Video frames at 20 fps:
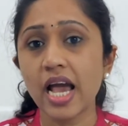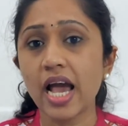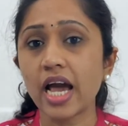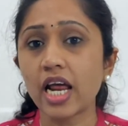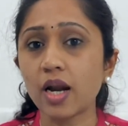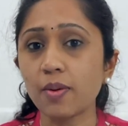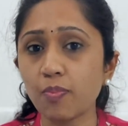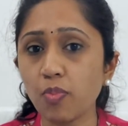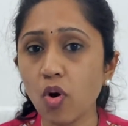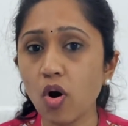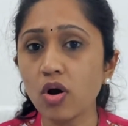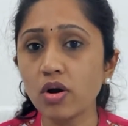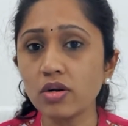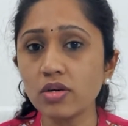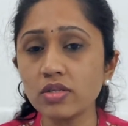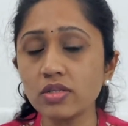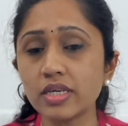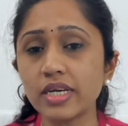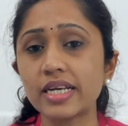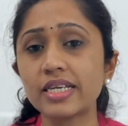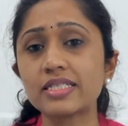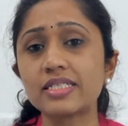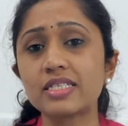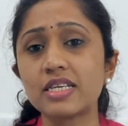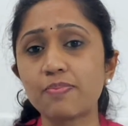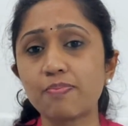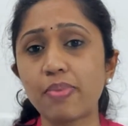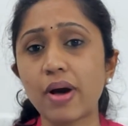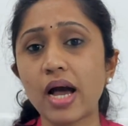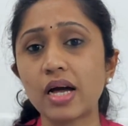And upon its
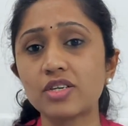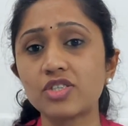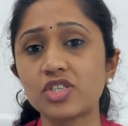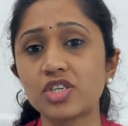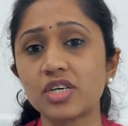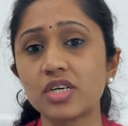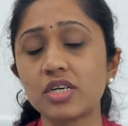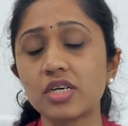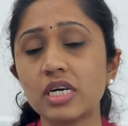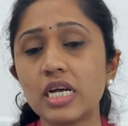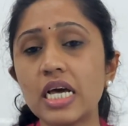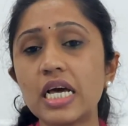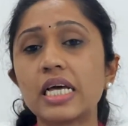departure,